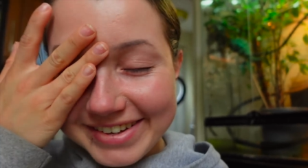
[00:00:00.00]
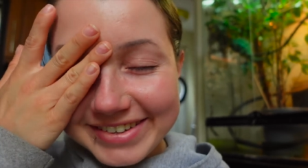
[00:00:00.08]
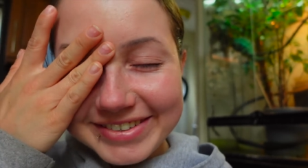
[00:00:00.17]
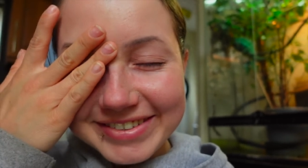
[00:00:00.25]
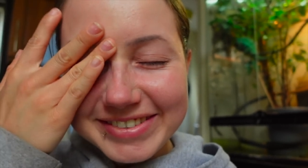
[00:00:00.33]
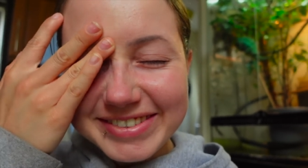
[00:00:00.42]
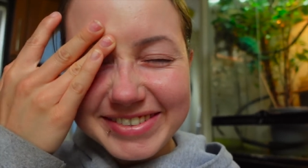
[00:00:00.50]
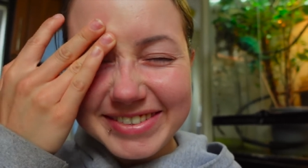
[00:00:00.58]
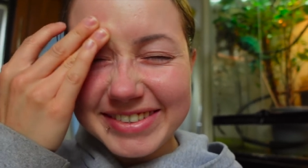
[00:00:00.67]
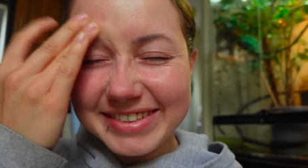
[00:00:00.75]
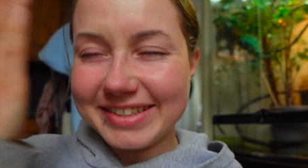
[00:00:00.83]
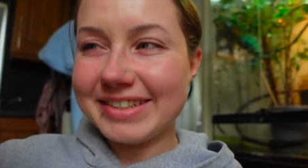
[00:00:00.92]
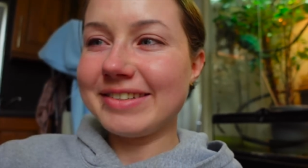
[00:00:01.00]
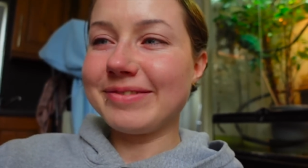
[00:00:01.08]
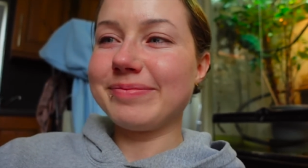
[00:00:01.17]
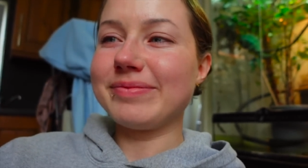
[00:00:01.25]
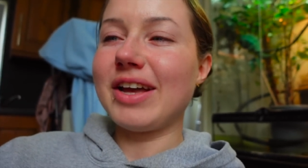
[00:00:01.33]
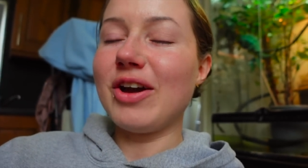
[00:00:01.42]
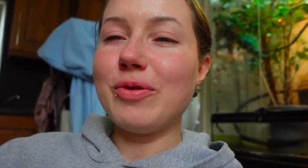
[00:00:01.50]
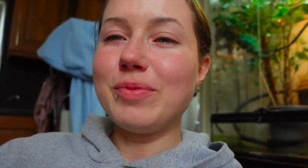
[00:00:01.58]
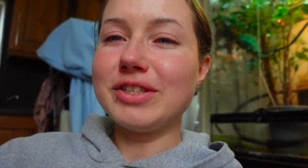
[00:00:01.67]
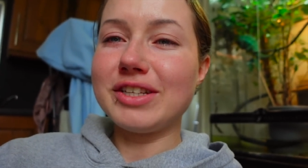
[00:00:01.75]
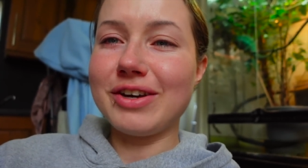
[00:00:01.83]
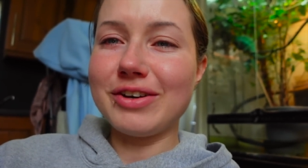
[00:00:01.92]
oh. I hope
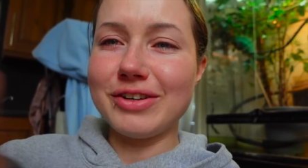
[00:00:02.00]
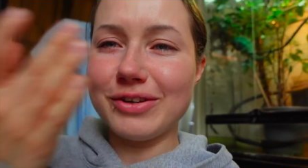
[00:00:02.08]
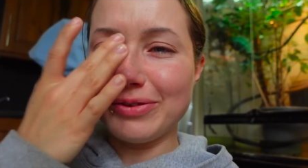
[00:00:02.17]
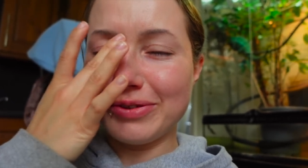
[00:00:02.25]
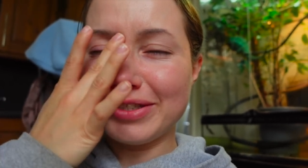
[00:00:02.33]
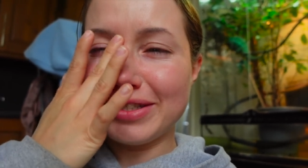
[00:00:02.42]
it's a good news